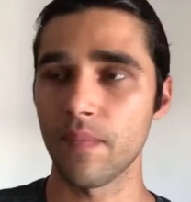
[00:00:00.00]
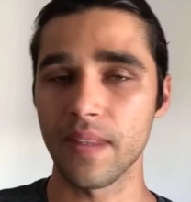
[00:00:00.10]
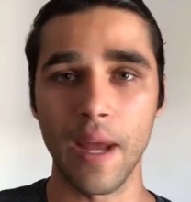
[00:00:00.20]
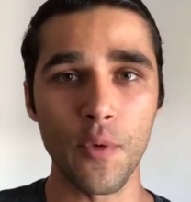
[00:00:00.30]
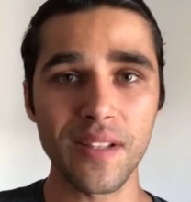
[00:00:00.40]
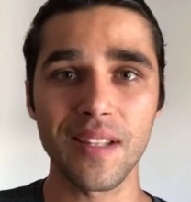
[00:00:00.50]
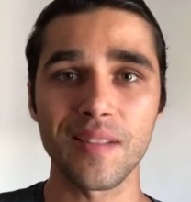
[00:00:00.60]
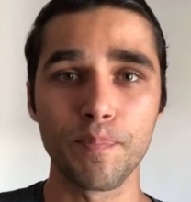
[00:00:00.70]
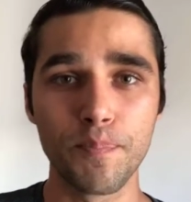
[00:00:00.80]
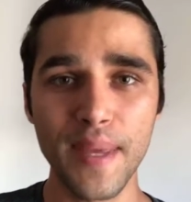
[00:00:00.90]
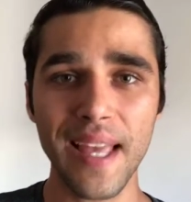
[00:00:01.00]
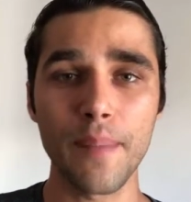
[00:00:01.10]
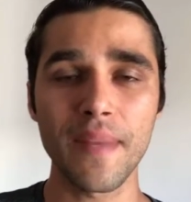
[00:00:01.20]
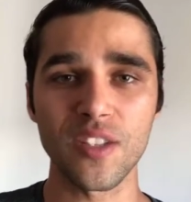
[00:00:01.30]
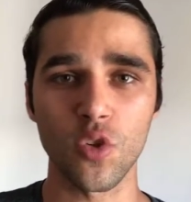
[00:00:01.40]
There is this
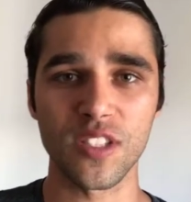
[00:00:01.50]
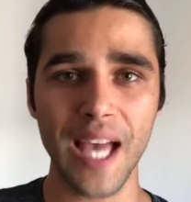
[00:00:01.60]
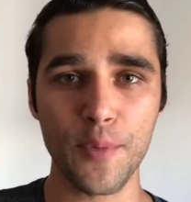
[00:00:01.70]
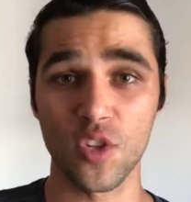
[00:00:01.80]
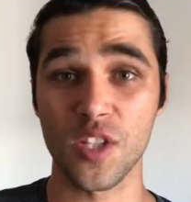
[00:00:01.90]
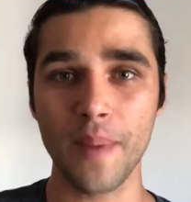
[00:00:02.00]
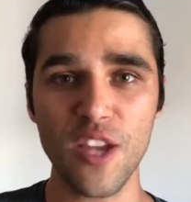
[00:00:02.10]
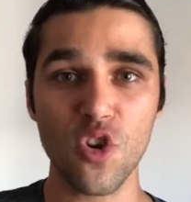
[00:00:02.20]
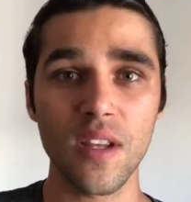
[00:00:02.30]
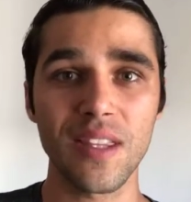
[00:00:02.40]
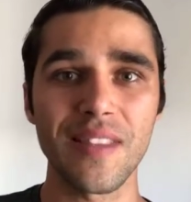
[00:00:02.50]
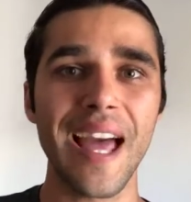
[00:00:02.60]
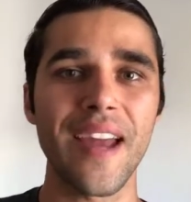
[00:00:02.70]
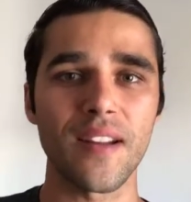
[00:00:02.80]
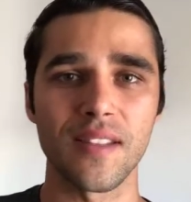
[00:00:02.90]
big misconception, especially in the United